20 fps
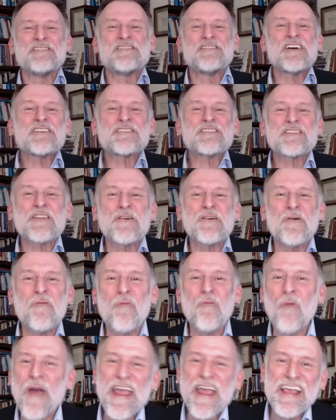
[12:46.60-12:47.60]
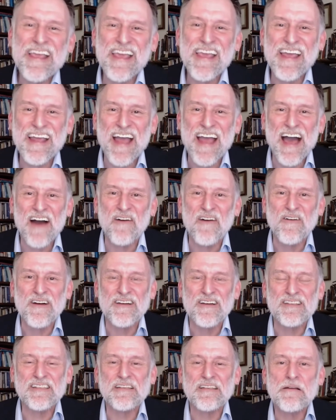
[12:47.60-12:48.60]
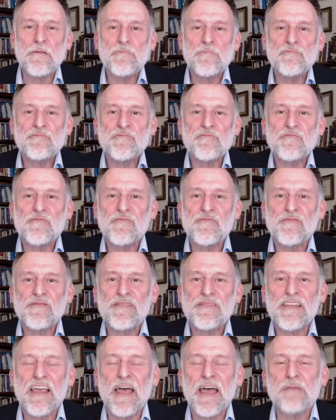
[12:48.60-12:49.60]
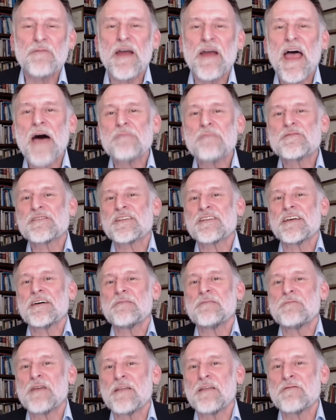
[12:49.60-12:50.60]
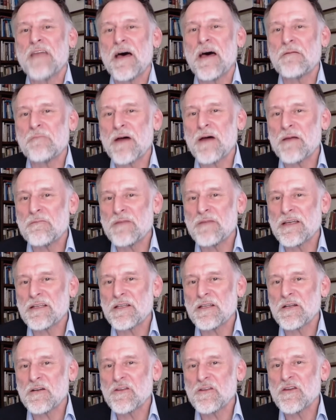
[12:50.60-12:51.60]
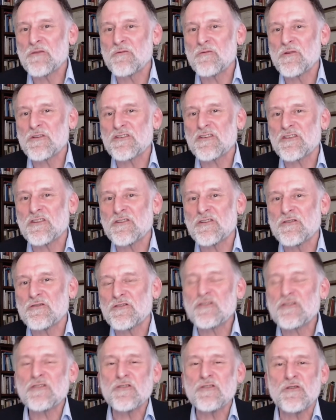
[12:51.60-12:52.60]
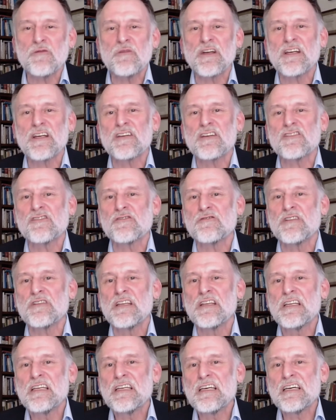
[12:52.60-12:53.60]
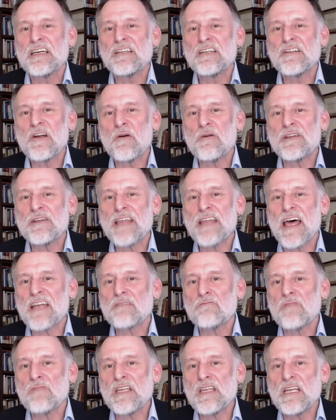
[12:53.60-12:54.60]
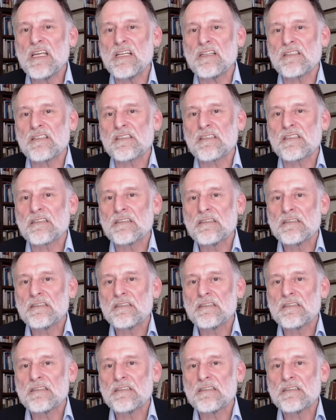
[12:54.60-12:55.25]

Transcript: just the waking hours. And perhaps uh, that might be a little humorous to you too, because you know what that means.